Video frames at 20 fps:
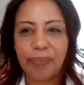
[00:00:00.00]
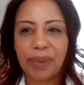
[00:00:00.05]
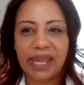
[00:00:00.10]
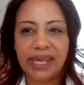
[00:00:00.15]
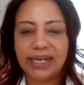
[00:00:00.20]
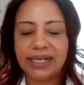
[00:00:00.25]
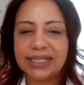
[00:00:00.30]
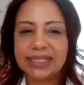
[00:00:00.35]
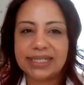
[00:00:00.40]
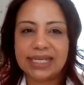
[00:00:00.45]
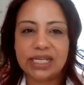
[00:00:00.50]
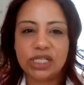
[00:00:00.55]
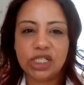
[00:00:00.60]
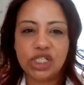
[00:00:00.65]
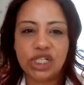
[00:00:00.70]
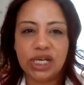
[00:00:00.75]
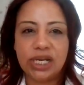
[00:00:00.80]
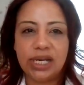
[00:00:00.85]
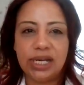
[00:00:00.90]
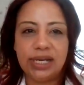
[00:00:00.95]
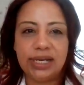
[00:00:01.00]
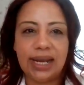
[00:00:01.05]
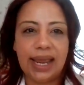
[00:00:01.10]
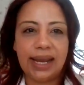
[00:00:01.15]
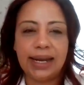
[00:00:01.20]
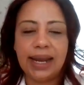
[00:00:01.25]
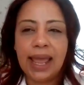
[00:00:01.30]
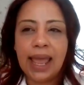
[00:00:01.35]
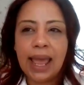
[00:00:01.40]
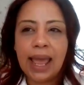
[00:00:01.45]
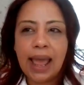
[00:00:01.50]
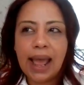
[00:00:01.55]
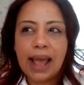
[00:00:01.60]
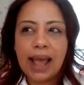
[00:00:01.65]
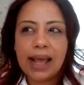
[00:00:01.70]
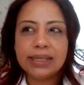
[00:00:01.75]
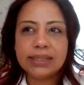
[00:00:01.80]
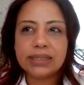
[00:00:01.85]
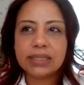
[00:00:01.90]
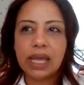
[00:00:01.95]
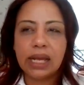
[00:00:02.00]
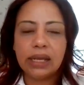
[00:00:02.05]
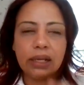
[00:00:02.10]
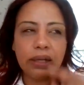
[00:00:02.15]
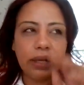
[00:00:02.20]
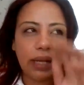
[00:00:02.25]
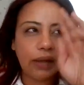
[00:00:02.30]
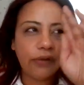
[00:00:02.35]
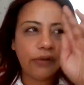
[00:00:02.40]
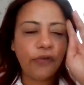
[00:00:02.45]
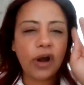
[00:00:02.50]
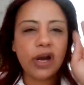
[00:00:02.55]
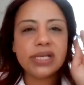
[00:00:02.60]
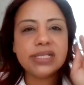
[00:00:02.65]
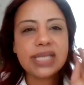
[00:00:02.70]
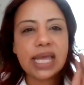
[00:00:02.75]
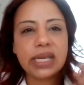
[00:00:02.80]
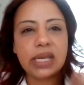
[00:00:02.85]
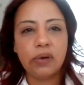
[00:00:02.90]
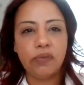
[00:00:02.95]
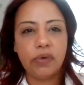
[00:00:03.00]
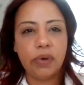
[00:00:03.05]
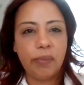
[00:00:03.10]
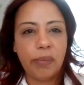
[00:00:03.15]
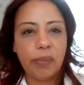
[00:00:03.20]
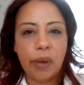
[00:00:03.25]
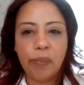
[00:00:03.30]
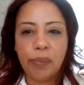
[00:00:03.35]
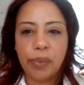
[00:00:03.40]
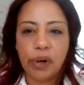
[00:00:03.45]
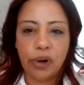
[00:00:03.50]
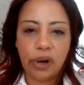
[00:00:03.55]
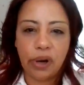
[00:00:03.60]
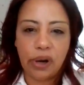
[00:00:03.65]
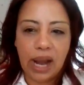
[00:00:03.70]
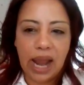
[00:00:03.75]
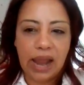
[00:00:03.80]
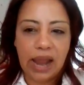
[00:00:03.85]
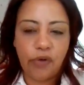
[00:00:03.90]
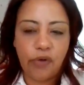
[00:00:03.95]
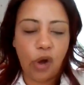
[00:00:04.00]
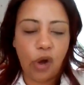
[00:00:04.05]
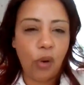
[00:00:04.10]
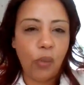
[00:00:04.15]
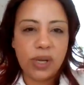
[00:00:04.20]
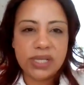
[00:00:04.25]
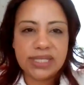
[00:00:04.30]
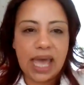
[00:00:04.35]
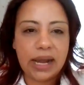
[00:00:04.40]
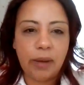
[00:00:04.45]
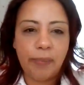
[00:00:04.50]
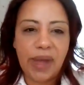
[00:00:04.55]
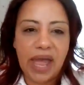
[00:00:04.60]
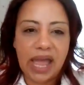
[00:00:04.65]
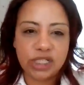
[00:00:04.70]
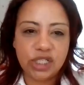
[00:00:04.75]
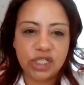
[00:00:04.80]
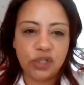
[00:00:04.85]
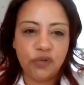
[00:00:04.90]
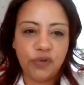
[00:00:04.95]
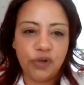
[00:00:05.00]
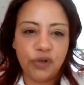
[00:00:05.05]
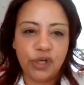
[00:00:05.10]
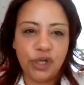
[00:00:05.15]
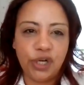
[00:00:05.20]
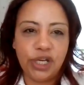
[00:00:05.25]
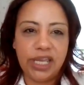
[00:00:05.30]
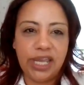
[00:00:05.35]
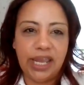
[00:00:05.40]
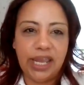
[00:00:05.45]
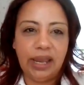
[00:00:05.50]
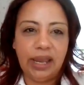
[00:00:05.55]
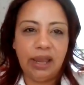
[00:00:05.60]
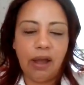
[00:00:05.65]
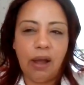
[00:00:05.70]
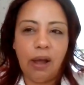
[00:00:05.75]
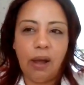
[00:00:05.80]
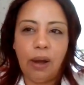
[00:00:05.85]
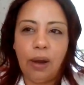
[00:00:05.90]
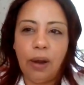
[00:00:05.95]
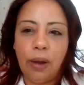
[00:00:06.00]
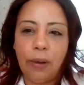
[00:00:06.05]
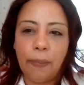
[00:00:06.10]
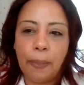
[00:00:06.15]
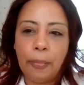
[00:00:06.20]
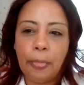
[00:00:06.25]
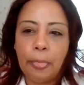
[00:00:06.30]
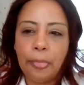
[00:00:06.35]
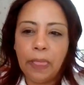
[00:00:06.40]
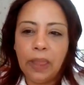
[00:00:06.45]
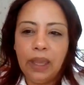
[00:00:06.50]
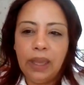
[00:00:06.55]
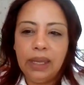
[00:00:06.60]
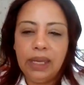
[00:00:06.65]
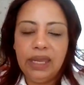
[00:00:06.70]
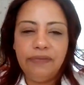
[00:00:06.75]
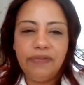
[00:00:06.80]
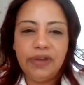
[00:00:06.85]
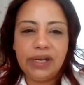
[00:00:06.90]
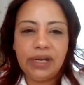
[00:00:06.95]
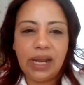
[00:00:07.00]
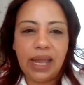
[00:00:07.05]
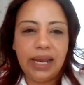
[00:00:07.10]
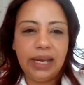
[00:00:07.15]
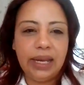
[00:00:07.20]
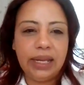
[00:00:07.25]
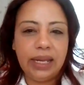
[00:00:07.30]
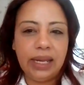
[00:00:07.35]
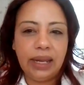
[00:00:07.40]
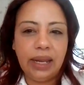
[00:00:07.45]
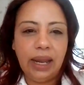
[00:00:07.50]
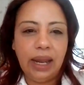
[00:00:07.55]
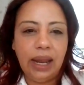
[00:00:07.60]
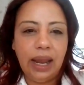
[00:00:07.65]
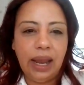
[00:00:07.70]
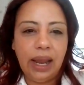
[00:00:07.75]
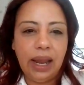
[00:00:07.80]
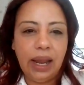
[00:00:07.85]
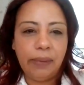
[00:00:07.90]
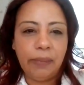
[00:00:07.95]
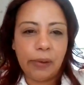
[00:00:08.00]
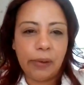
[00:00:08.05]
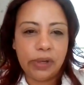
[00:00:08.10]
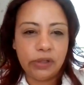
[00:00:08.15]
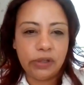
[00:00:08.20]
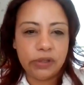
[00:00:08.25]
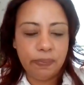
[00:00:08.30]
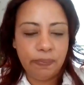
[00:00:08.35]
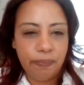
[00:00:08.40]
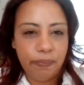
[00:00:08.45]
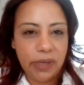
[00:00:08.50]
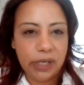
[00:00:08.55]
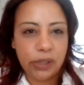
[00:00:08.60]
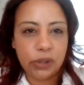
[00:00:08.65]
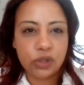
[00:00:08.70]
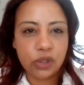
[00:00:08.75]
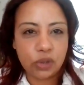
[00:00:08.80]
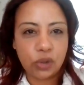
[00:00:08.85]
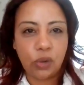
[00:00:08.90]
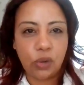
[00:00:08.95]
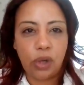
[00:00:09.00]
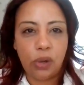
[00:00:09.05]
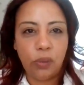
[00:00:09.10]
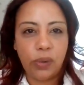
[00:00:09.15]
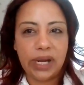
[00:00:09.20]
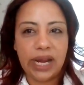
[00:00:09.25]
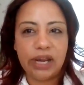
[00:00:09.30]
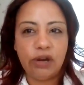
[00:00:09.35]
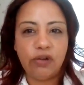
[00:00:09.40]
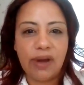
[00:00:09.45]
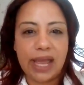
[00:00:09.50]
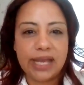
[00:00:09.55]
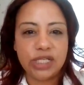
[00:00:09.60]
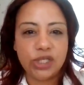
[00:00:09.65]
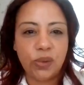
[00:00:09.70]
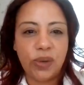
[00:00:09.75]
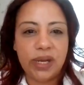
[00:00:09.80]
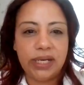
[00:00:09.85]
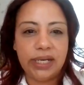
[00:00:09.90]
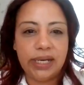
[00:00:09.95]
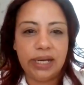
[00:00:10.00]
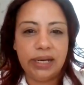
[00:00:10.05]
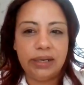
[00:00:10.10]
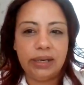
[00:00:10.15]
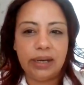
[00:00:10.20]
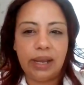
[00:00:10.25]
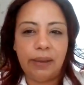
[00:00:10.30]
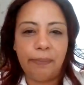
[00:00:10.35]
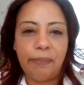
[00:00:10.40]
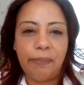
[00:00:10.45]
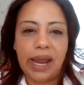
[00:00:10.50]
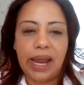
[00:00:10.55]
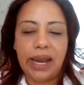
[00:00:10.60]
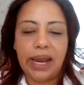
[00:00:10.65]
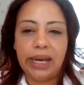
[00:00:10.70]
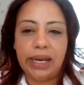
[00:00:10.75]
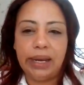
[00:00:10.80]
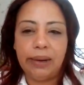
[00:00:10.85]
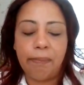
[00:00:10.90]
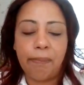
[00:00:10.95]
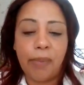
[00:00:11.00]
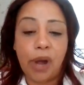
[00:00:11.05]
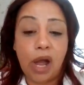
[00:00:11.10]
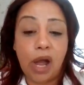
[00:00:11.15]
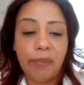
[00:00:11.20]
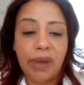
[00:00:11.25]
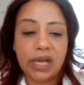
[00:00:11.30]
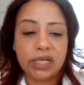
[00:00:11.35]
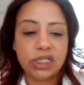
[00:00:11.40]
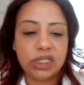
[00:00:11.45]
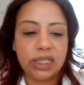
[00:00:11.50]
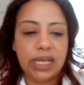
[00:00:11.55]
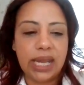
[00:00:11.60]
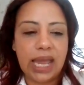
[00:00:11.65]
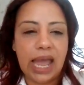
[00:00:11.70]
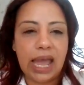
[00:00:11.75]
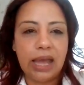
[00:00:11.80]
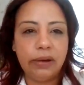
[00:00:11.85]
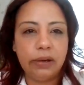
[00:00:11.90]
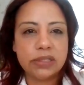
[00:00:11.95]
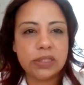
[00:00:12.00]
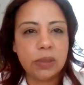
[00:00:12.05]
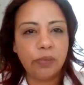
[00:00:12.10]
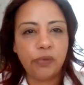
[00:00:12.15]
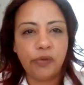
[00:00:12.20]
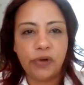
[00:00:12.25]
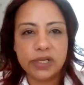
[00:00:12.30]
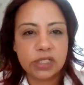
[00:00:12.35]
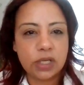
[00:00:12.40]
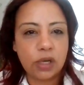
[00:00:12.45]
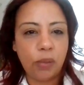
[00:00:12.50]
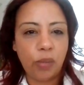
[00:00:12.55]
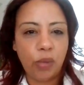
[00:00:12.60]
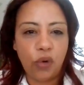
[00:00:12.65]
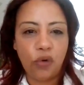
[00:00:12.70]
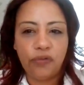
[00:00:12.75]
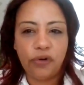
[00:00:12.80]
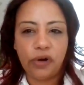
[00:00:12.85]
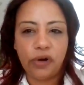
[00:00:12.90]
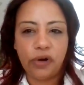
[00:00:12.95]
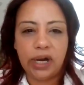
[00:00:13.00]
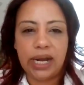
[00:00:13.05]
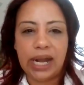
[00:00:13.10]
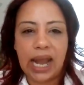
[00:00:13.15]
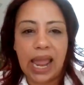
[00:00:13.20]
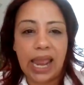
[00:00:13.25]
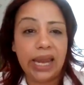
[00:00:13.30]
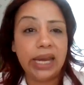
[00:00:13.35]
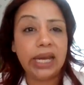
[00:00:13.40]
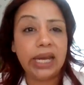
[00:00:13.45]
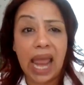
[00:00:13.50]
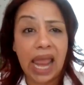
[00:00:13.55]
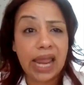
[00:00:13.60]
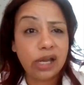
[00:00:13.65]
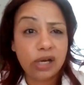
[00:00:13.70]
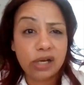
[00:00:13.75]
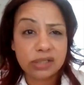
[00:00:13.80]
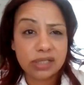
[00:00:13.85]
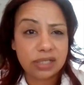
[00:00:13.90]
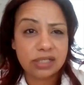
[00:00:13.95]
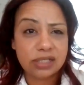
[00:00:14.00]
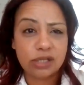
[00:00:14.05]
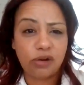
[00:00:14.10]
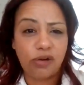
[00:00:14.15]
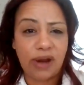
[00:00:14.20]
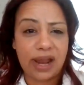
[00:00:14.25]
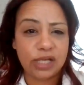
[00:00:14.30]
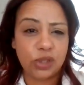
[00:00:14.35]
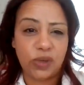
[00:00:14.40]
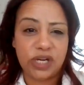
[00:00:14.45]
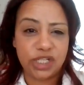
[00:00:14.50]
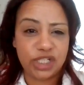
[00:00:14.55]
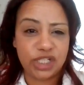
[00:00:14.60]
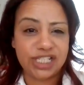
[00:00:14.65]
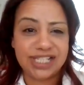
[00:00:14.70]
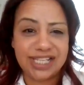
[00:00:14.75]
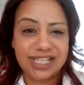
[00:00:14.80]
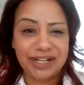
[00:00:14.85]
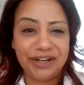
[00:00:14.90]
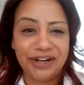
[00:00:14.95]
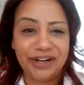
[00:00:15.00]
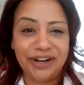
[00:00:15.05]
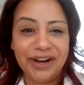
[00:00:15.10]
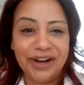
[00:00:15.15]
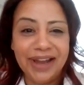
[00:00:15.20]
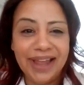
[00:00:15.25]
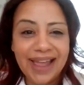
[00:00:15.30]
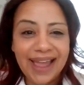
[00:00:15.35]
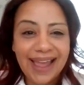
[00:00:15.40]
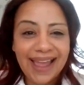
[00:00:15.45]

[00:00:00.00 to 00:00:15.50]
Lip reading: and paying attention. And as far as I can remember, I've always had a passion for cooking. Even middle school, when I graduated, my mom actually had some friends come over, and I cooked us a graduation dinner.